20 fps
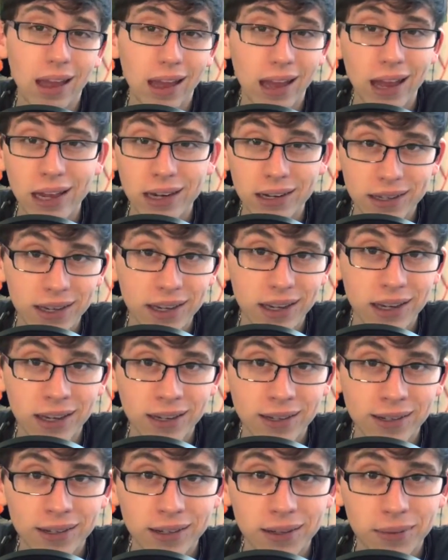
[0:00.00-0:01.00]
Ed
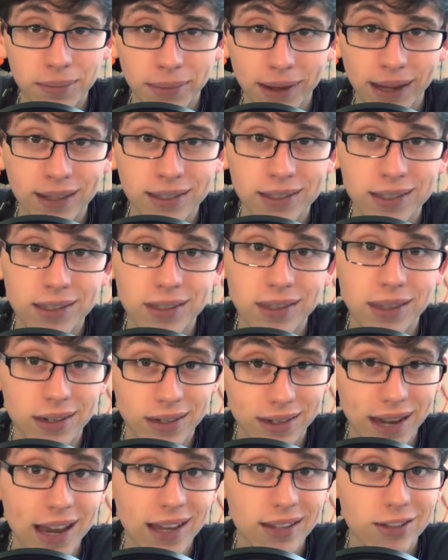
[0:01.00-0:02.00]
Gein makes the
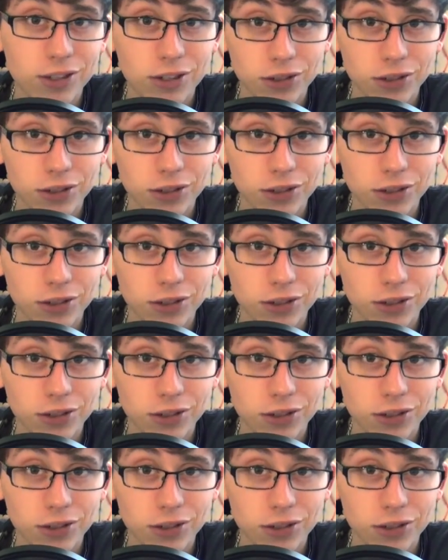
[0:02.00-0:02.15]
dead